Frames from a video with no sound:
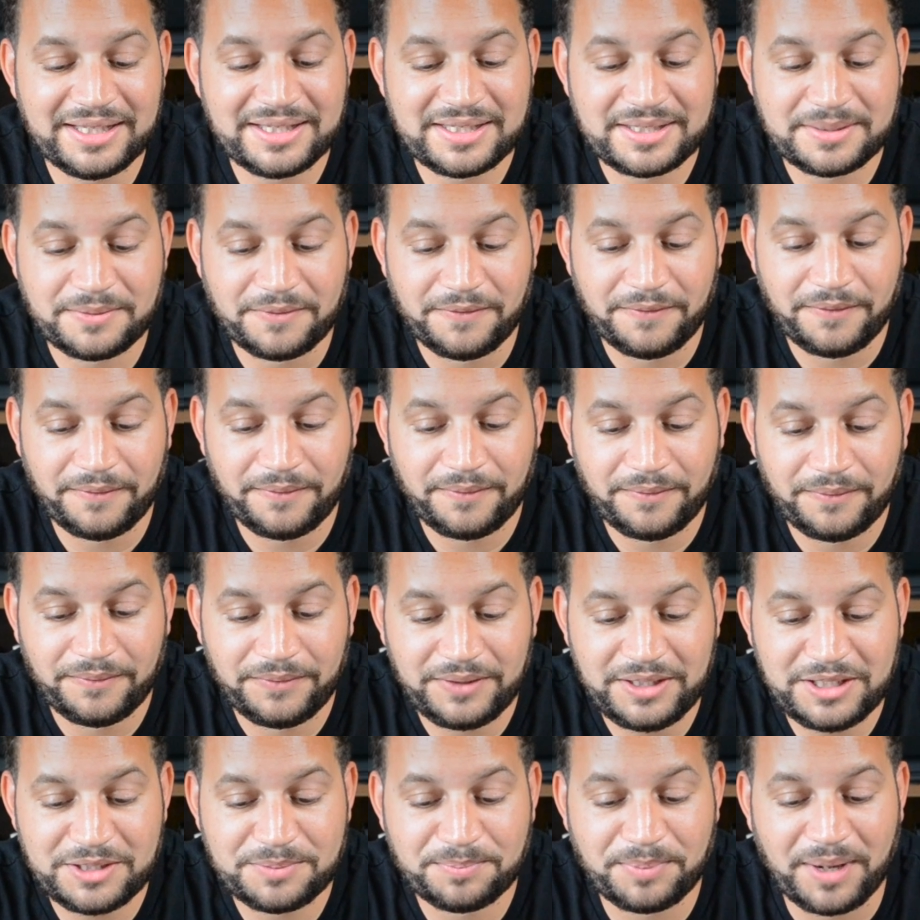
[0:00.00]
this
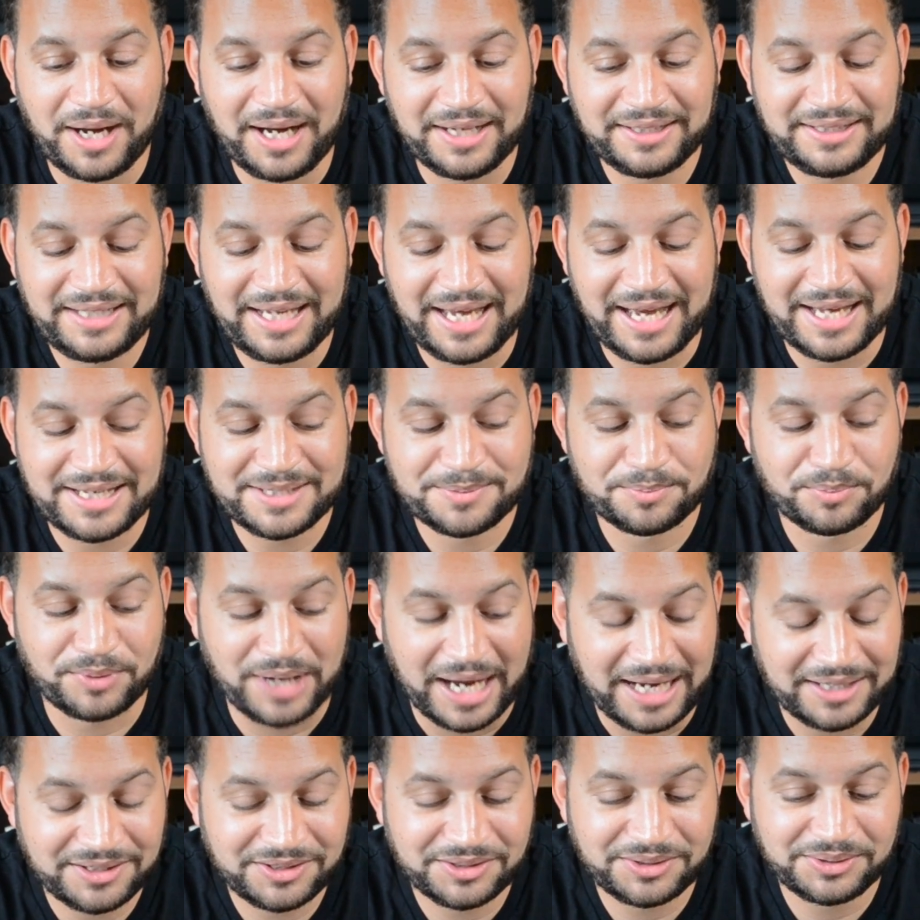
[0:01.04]
these podcasts
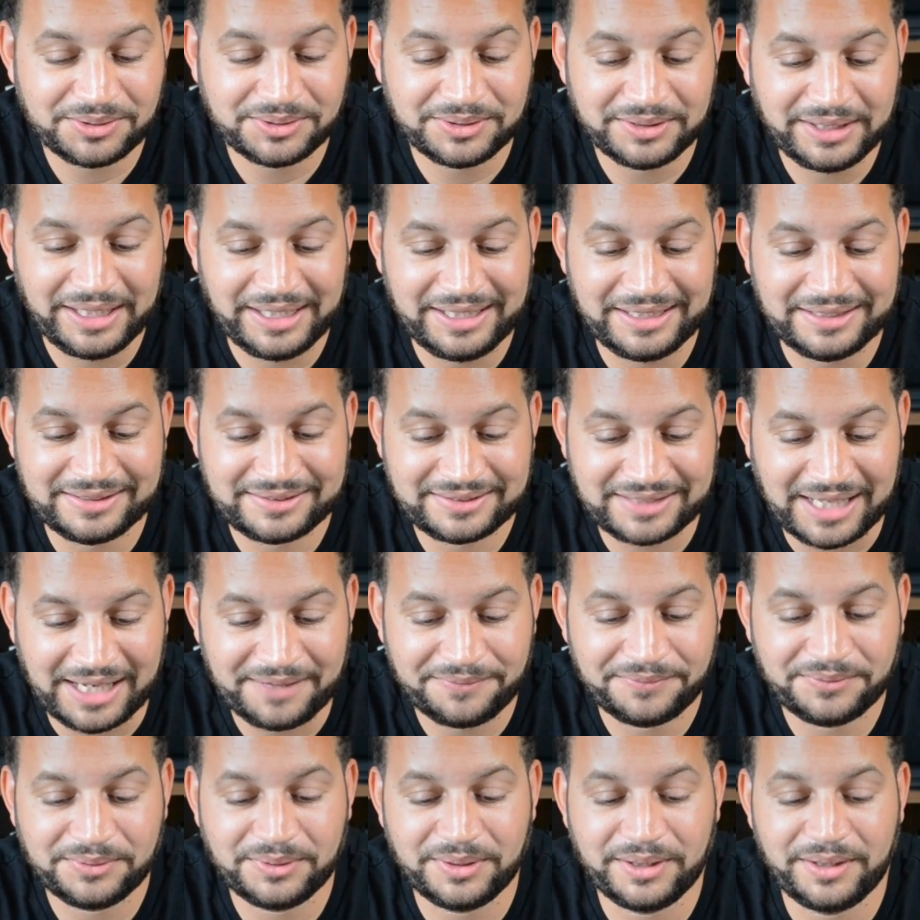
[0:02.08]
practical and
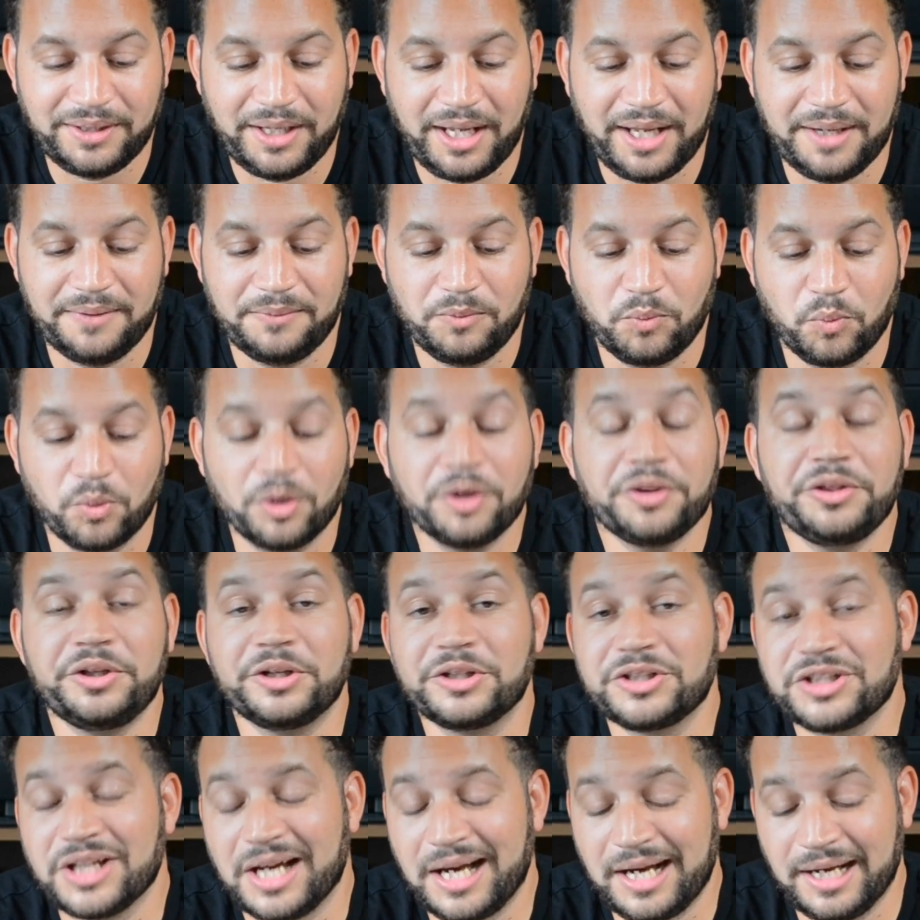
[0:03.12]
insightful and worth
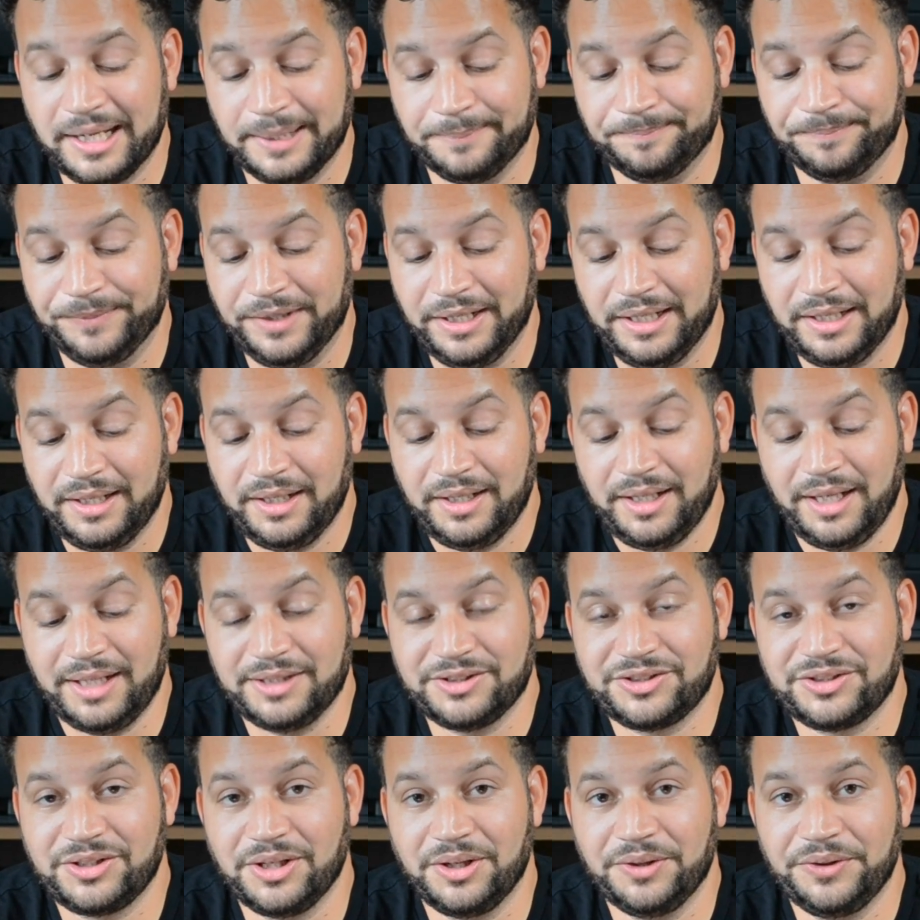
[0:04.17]
your time.
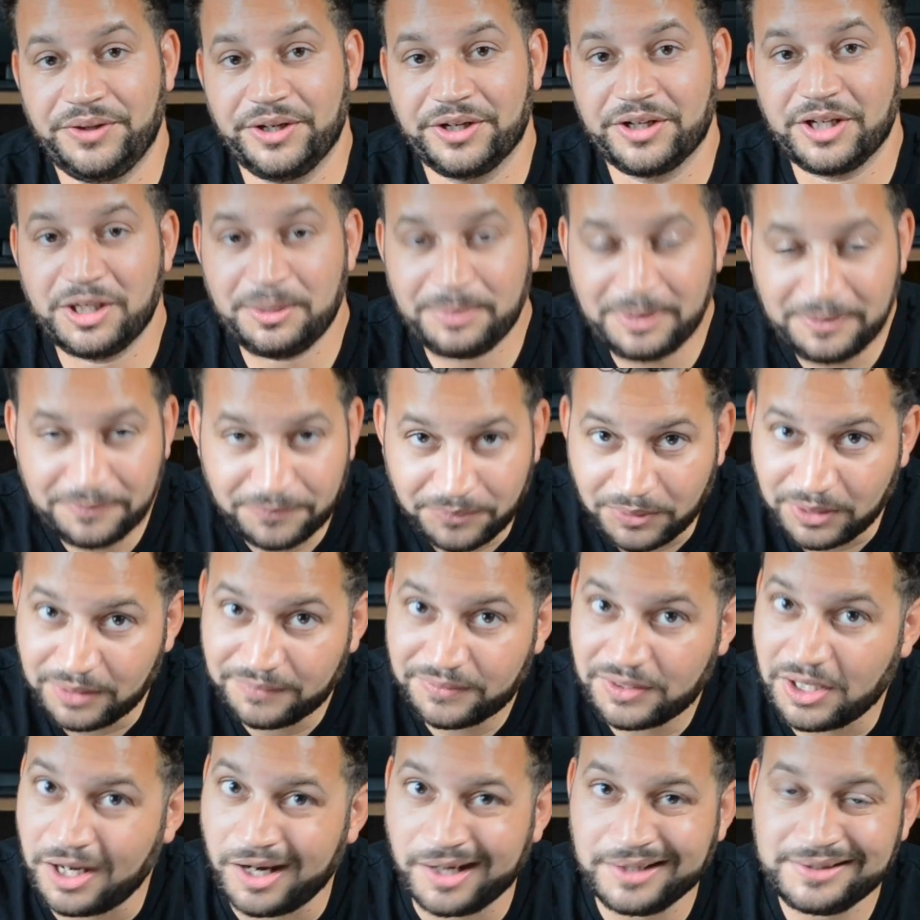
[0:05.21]
And so they're going to be full
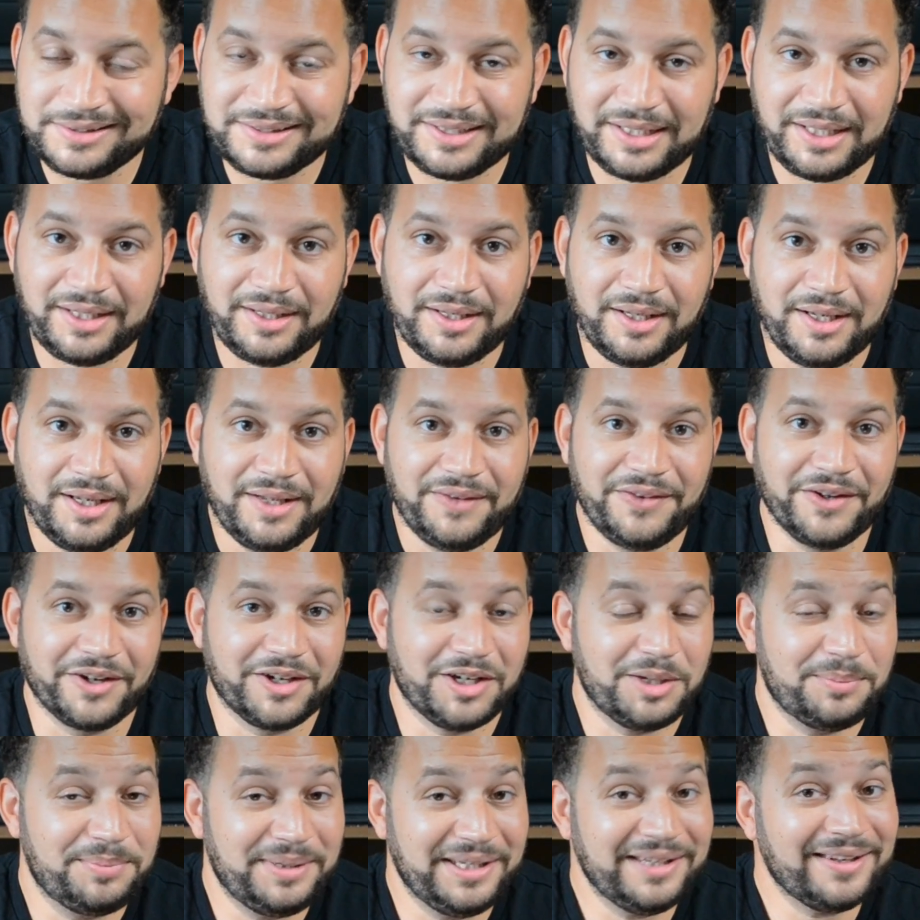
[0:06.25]
of content. They're
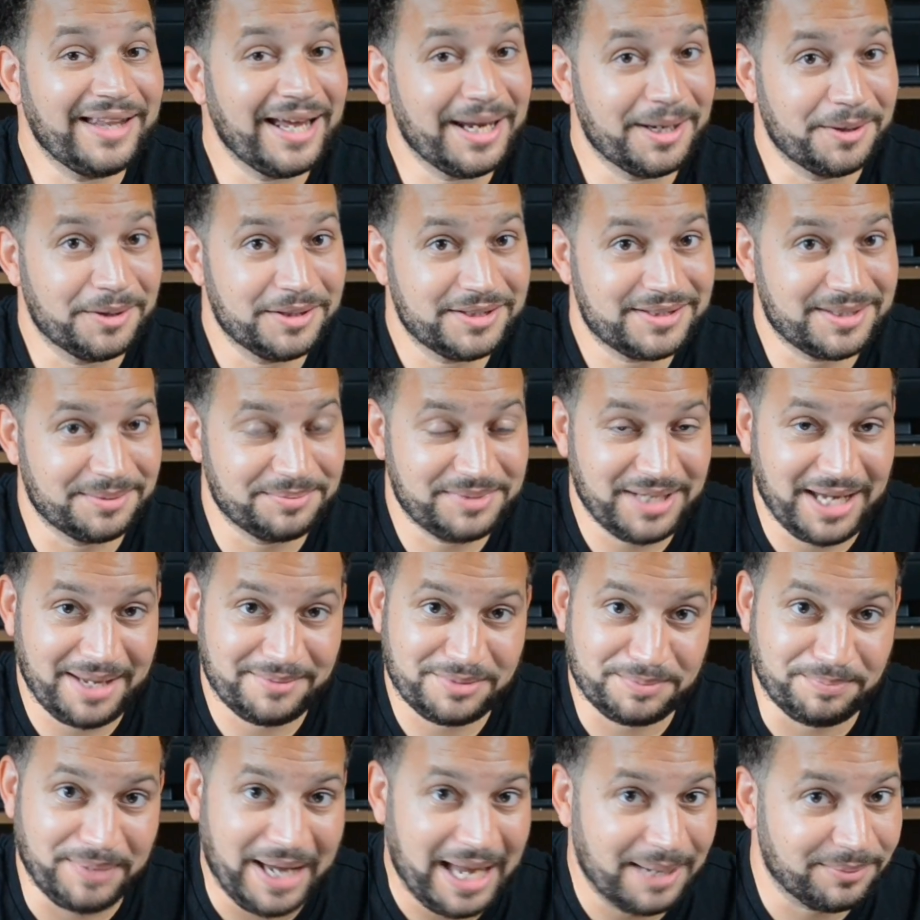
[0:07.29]
going to be like
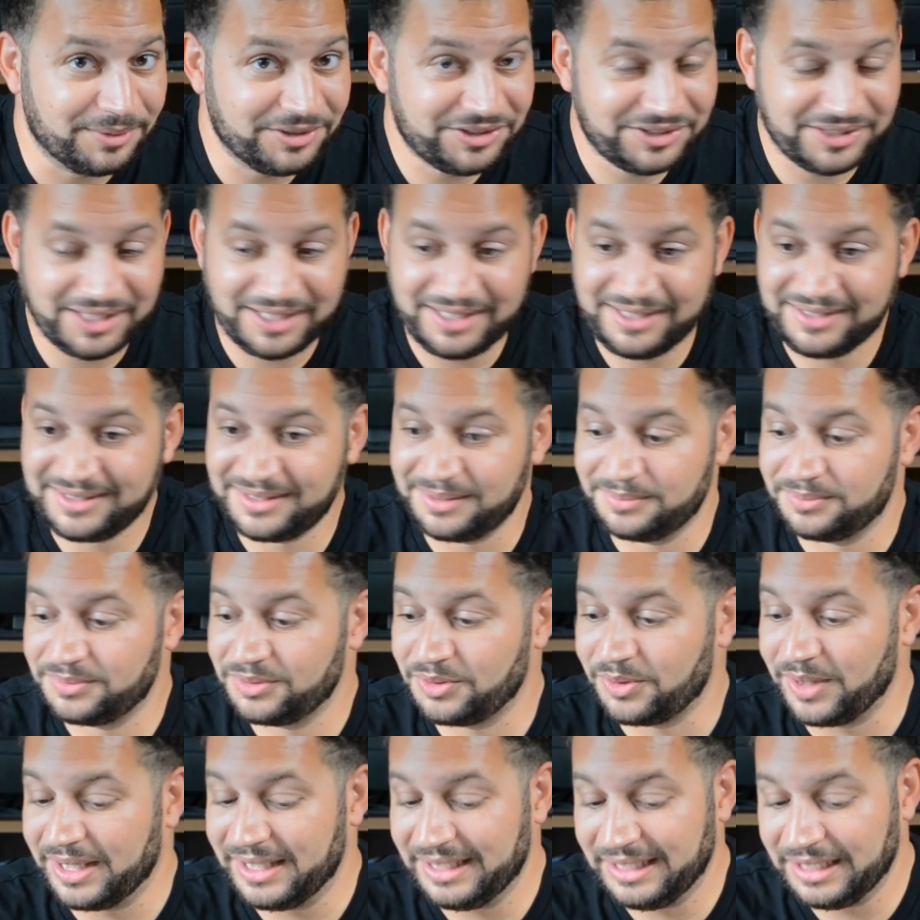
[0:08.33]
sometimes Bible studies, some
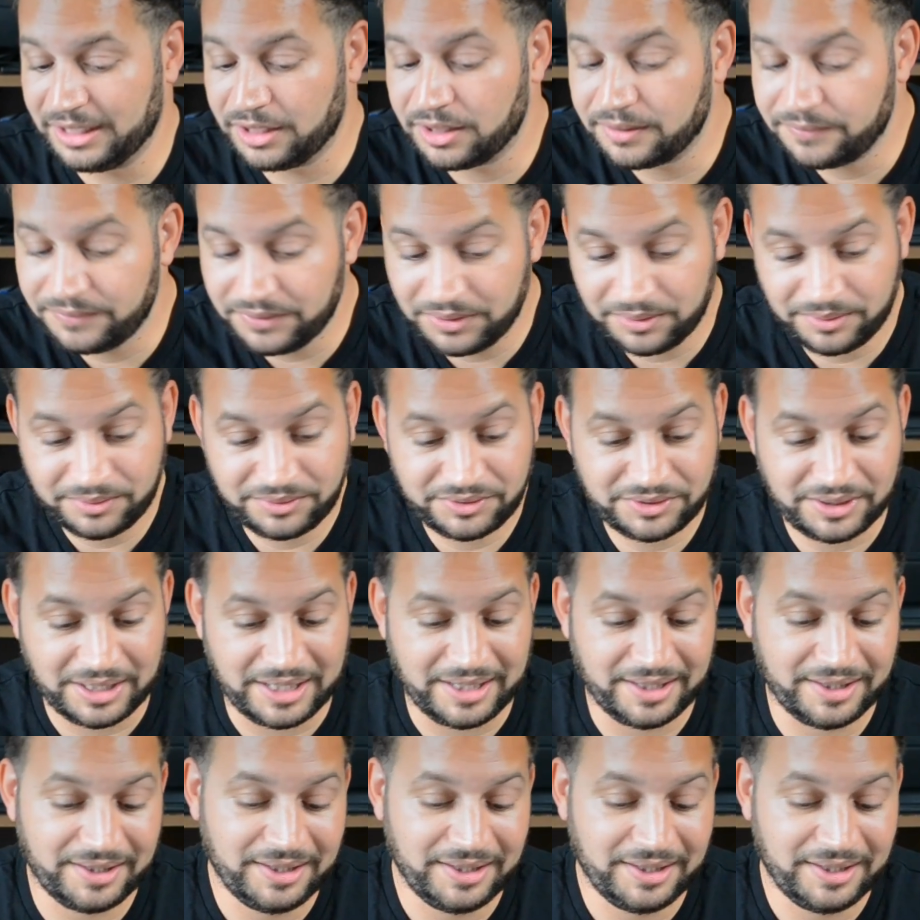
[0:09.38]
great interviews,